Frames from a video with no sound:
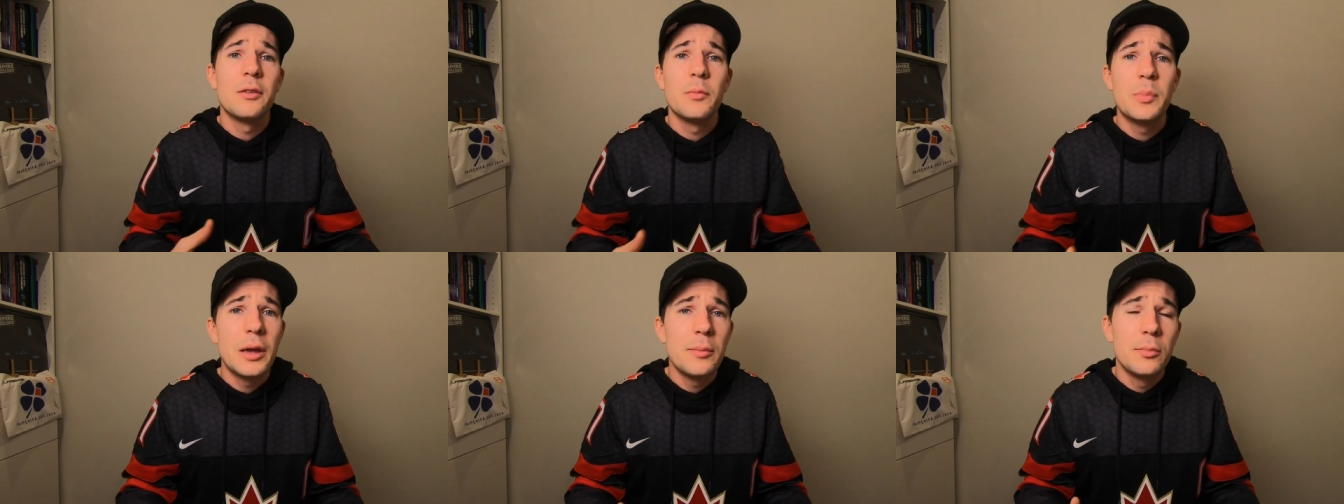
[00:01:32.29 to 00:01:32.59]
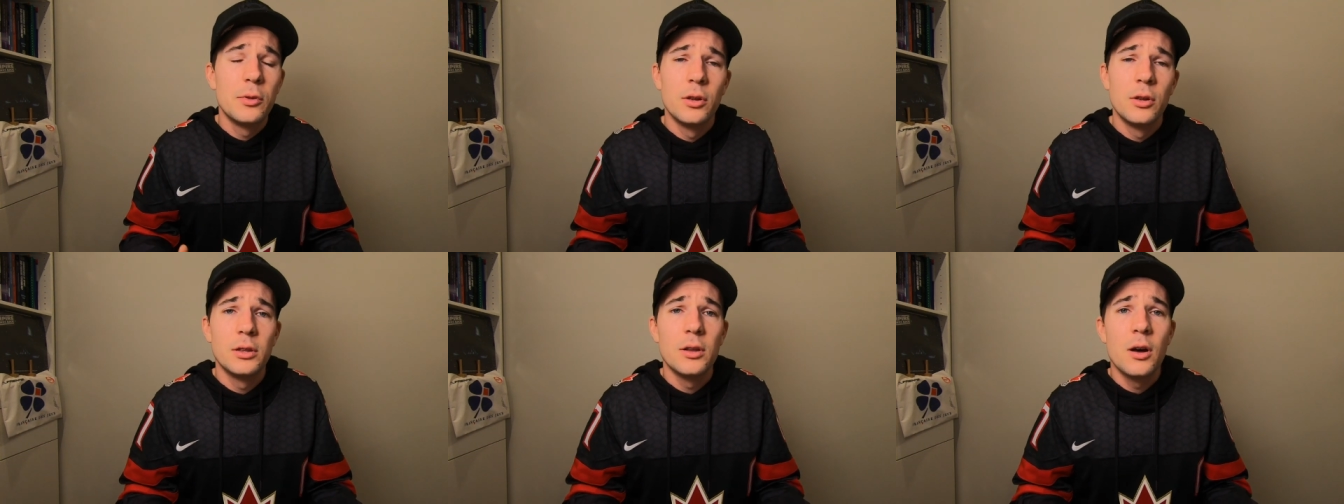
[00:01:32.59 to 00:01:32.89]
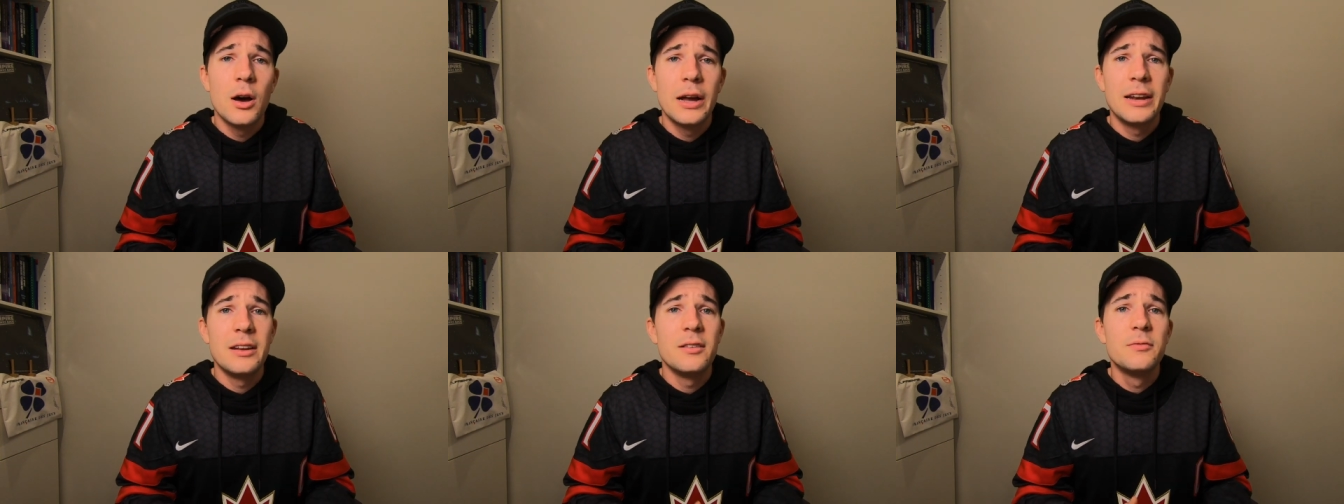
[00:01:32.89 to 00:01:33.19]
people
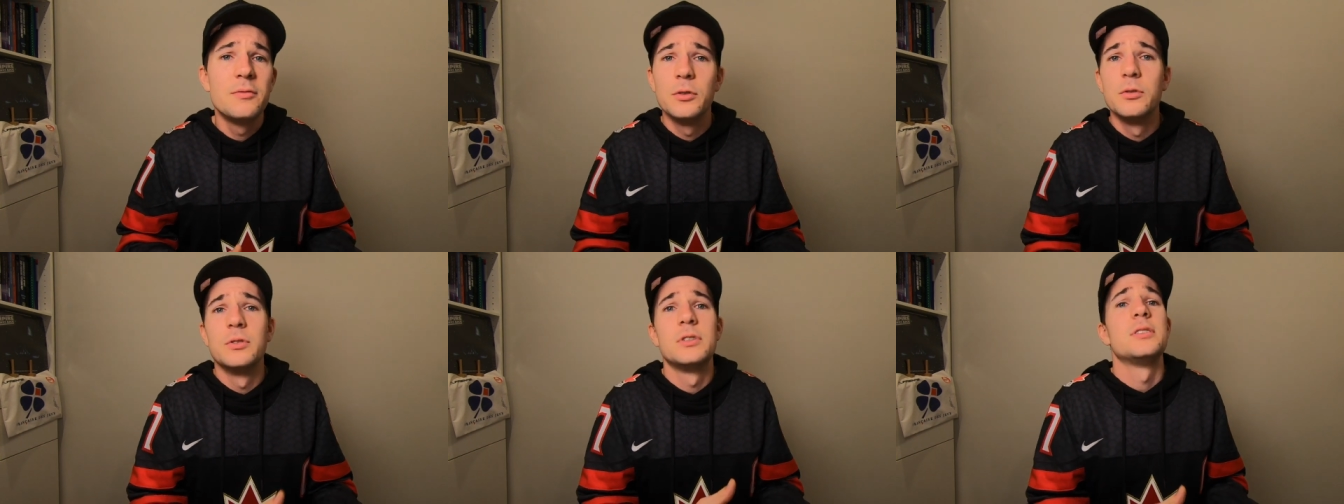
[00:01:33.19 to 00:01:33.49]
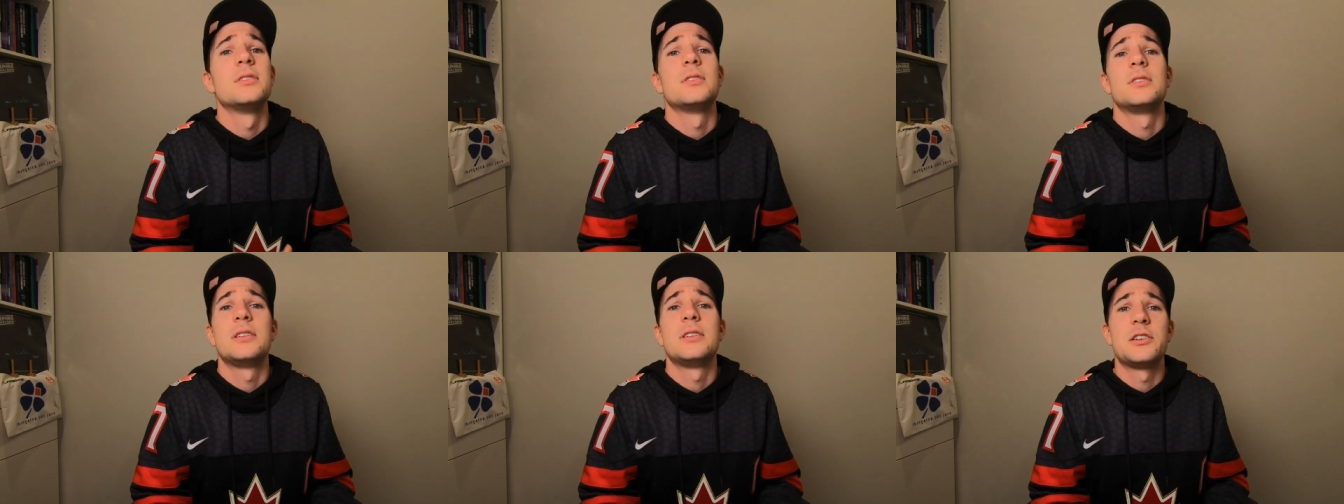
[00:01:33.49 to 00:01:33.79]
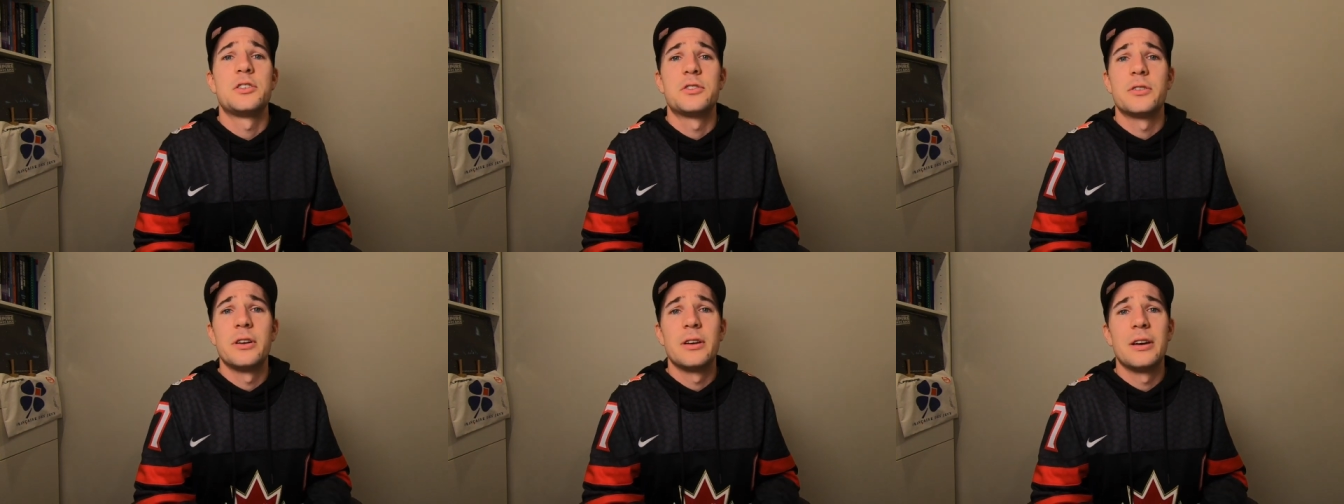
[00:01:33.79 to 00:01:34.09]
online influencers
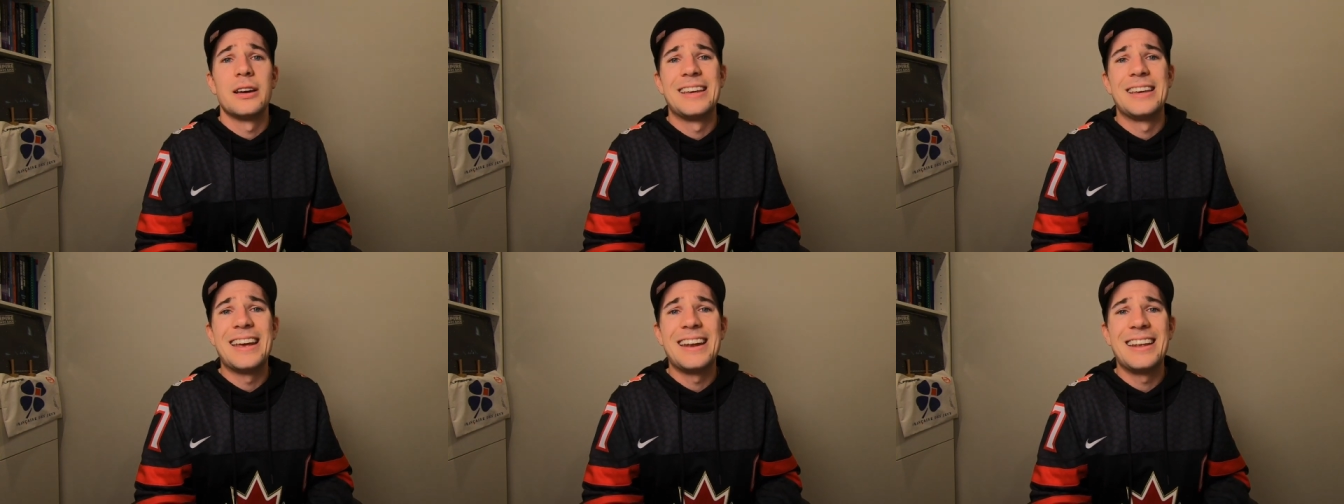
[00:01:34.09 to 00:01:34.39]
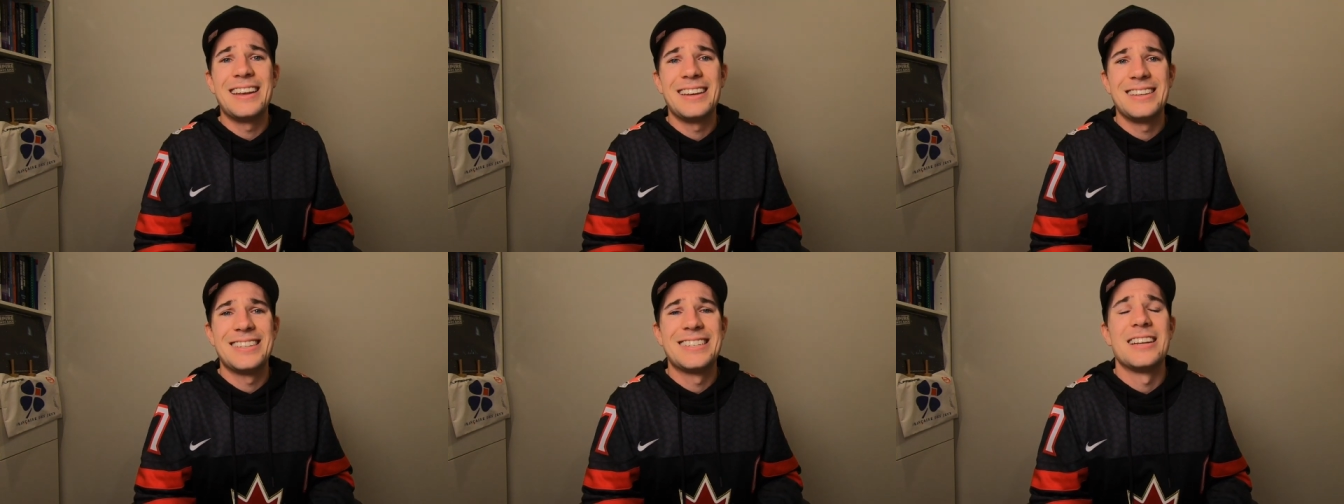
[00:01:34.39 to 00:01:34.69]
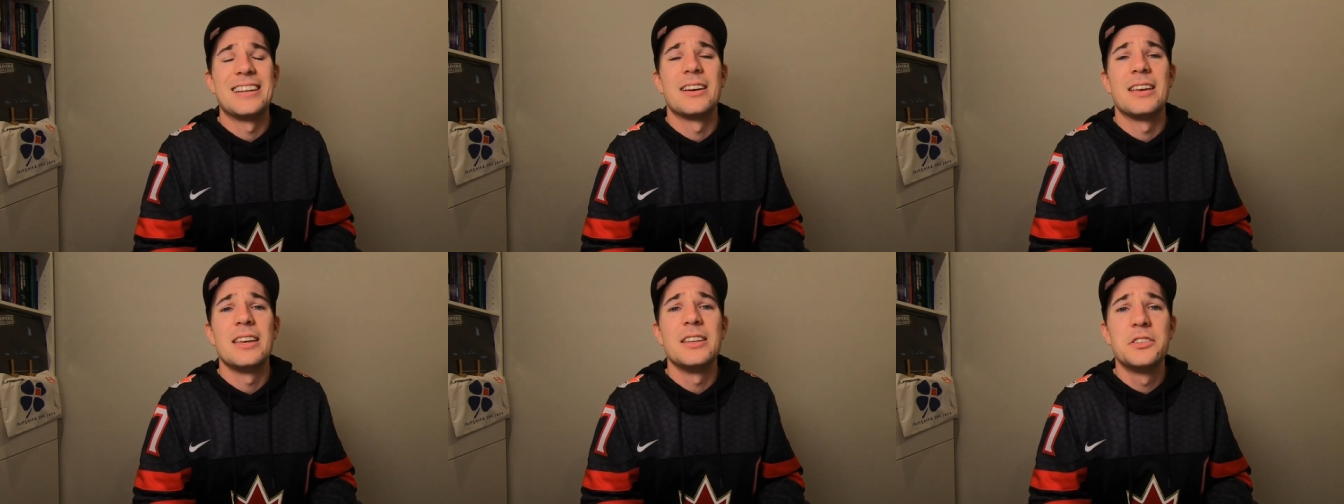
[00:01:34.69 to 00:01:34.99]
etc are getting
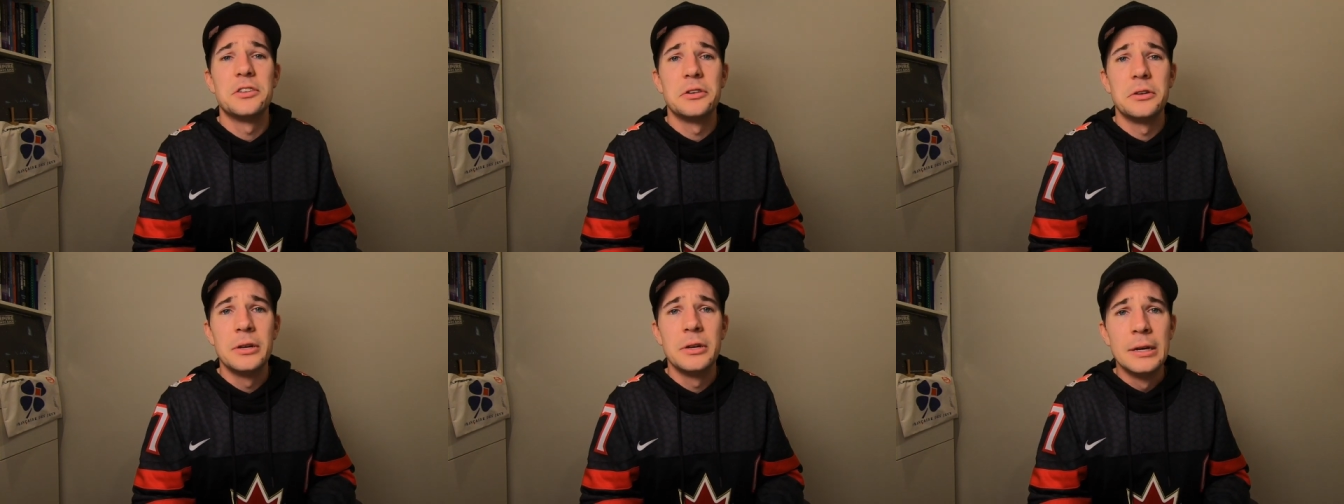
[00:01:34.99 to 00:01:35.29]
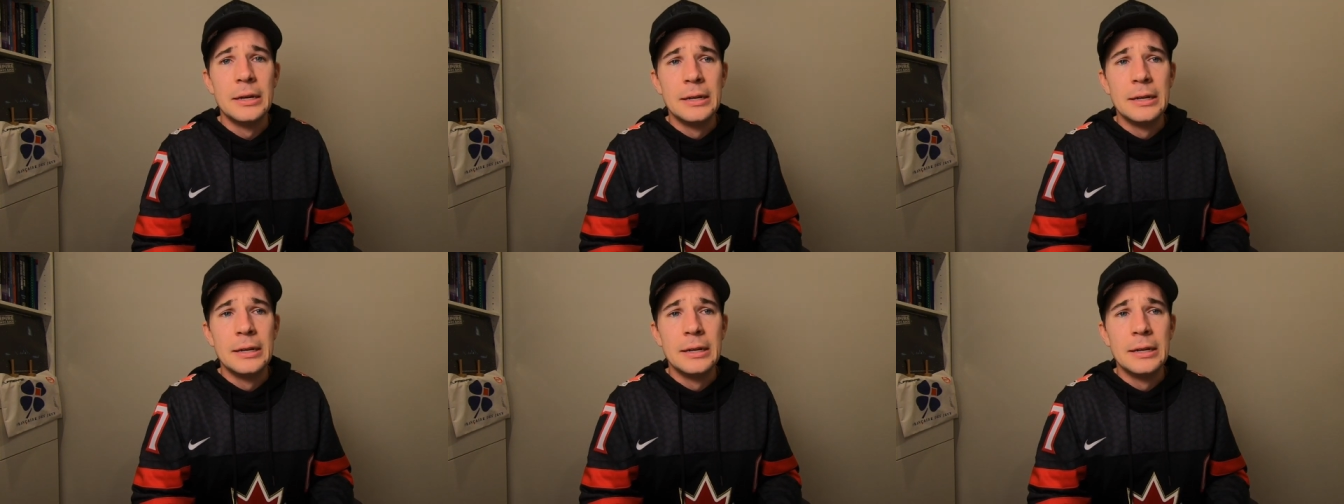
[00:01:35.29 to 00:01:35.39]
stuck into